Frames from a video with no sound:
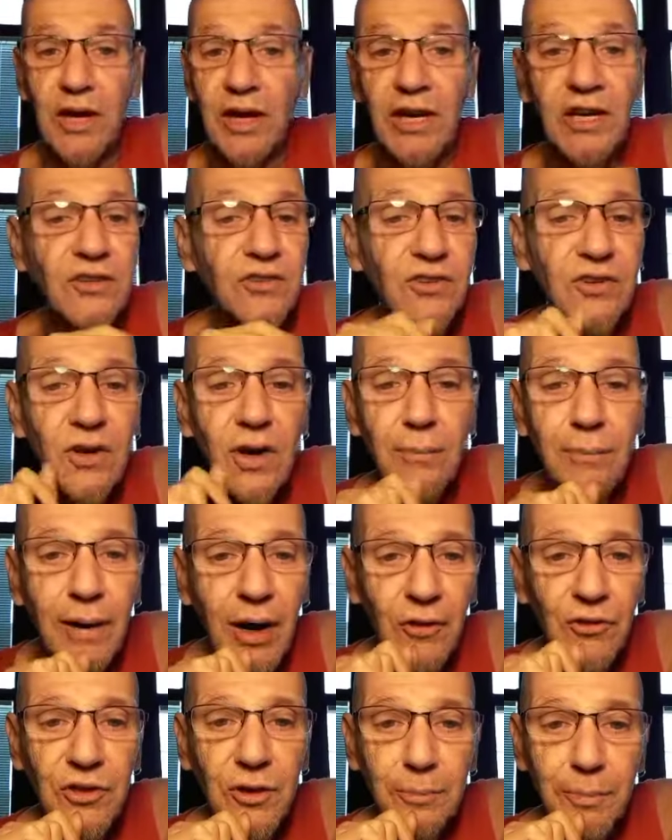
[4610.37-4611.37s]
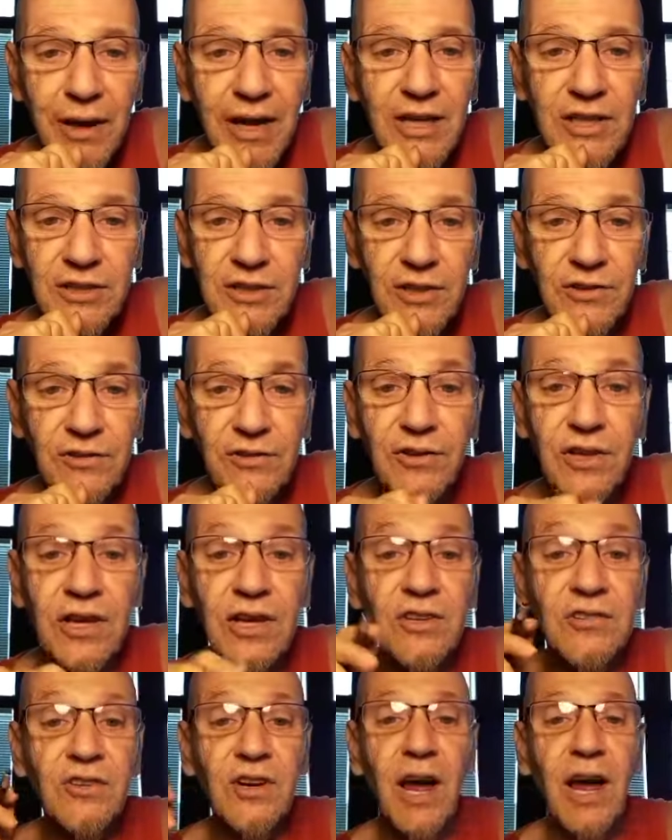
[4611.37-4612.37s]
It isn't about the patients.
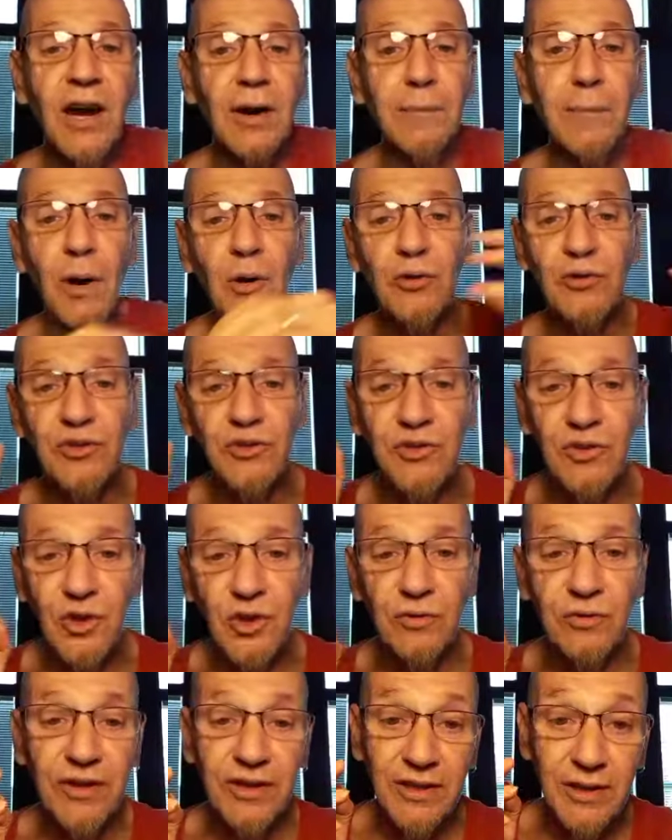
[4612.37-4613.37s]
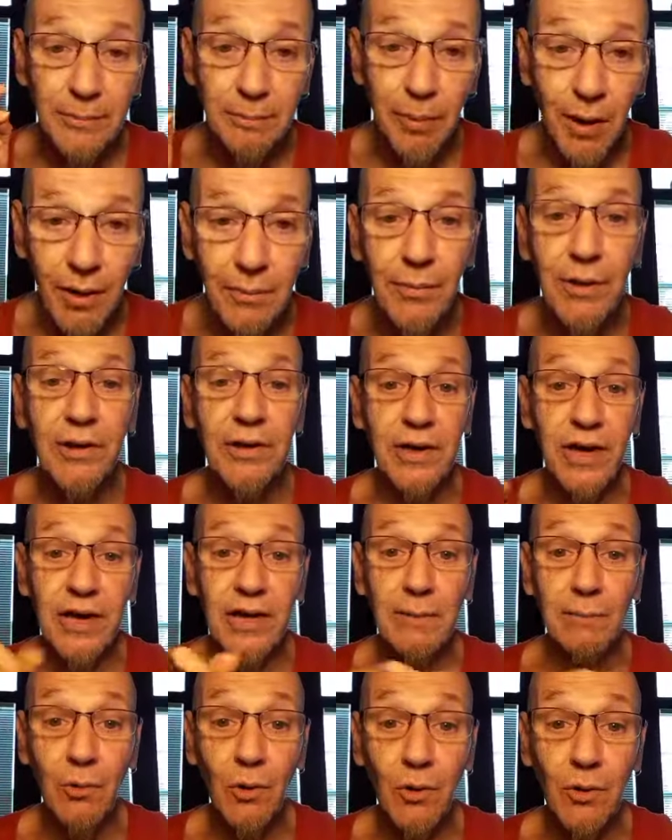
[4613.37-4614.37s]
It is not about serving the public
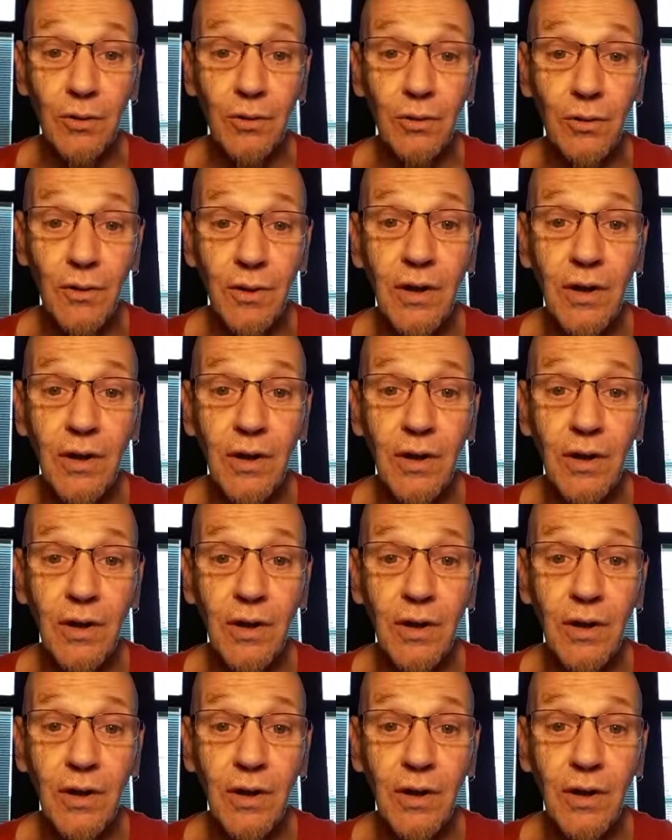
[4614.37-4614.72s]
anymore.